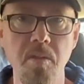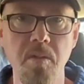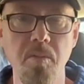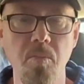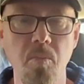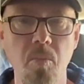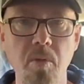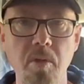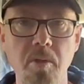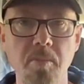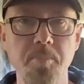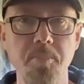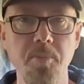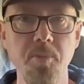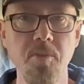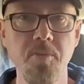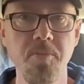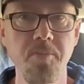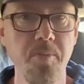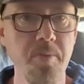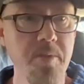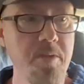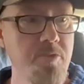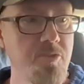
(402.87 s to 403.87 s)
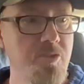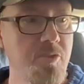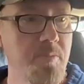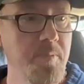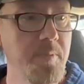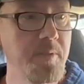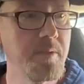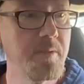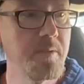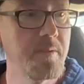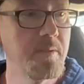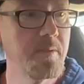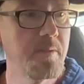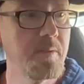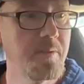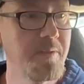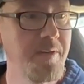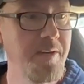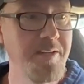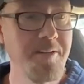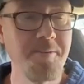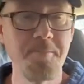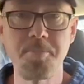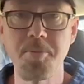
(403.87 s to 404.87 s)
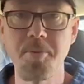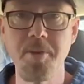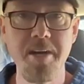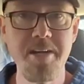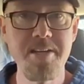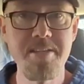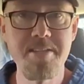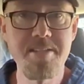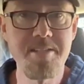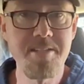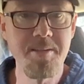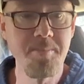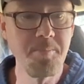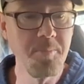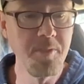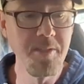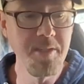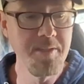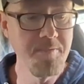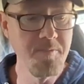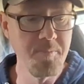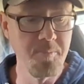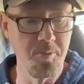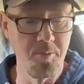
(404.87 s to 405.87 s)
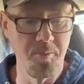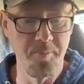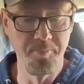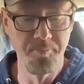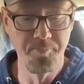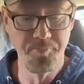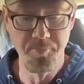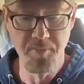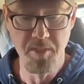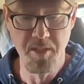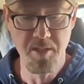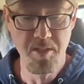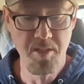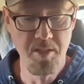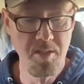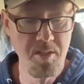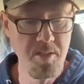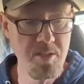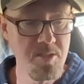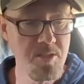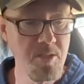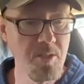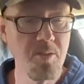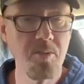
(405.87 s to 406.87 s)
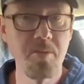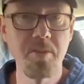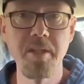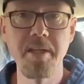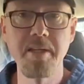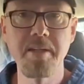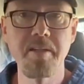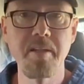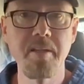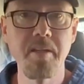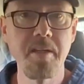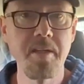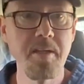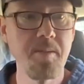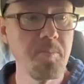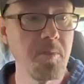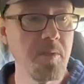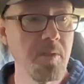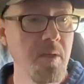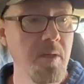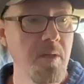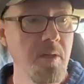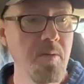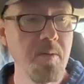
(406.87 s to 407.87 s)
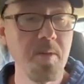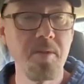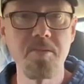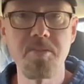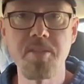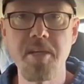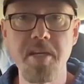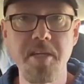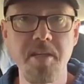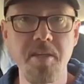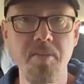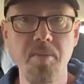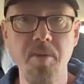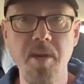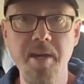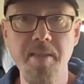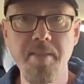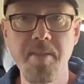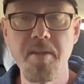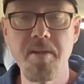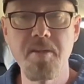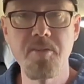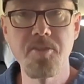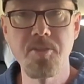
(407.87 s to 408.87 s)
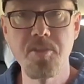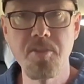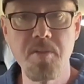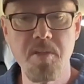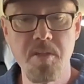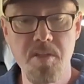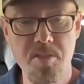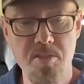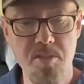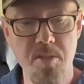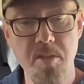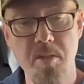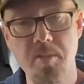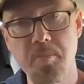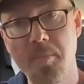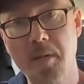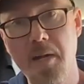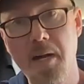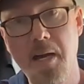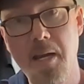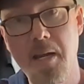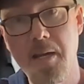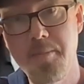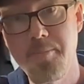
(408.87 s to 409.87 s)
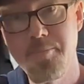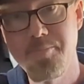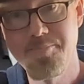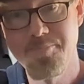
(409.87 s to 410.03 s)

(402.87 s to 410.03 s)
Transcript: What a beautiful instrument. And the price is unbelievable. So click the link below. It'll take you right there to it so you can buy it.